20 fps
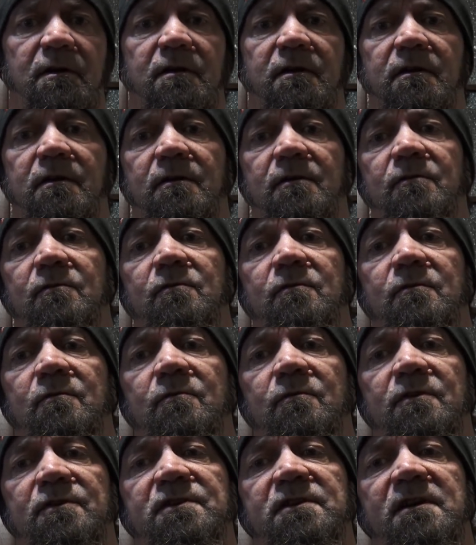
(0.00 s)
You know,
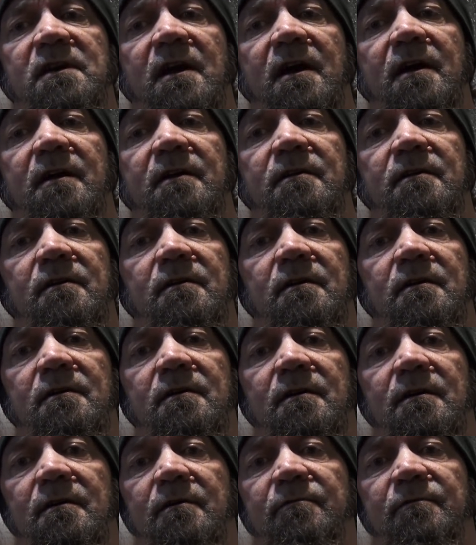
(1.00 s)
what's he got,
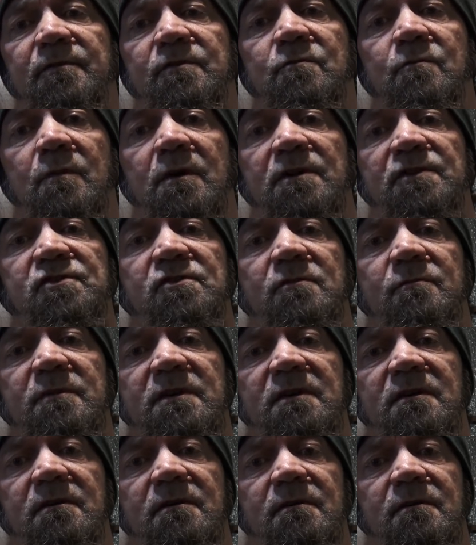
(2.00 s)
a few months on
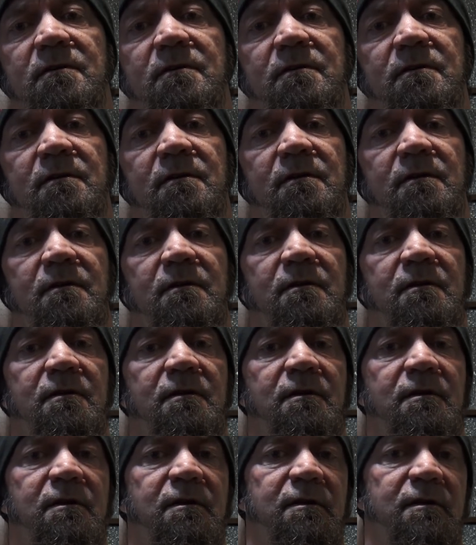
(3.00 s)
me,
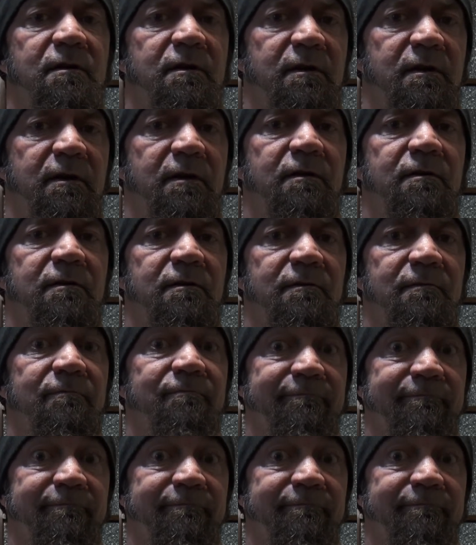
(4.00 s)
you know?